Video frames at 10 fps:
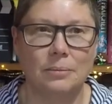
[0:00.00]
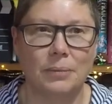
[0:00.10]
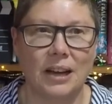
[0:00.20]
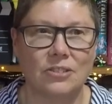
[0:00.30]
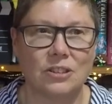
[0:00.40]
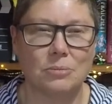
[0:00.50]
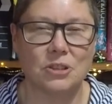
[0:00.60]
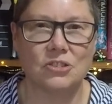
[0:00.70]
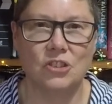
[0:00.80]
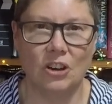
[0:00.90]
Parsnips
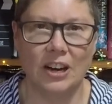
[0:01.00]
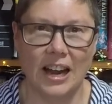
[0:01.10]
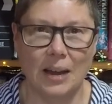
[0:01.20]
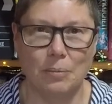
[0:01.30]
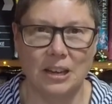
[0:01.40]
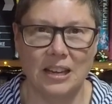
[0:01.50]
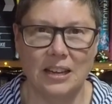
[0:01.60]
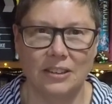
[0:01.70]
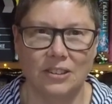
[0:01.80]
is not happy.